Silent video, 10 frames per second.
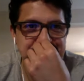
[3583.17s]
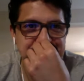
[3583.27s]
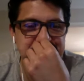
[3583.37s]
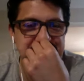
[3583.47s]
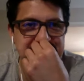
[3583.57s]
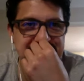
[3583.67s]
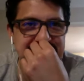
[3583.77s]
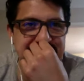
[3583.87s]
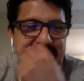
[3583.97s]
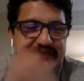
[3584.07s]
Especially
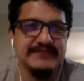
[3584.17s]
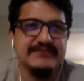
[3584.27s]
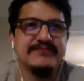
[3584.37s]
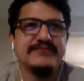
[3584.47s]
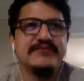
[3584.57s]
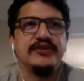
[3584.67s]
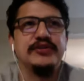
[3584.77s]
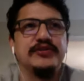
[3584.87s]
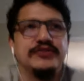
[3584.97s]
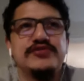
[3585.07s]
because
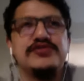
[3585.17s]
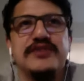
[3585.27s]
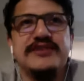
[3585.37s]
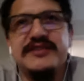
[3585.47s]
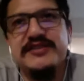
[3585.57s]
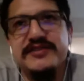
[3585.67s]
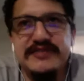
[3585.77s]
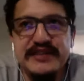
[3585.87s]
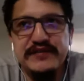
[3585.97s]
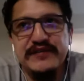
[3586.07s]
you trusted
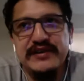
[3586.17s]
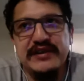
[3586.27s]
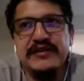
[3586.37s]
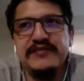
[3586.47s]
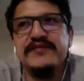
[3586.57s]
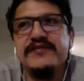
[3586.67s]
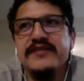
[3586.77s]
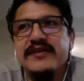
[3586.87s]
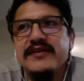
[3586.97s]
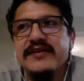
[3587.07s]
yourself enough
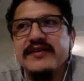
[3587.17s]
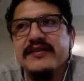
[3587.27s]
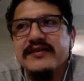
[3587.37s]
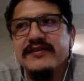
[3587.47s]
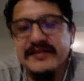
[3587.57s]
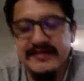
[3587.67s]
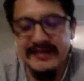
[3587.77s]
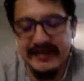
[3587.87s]
to say,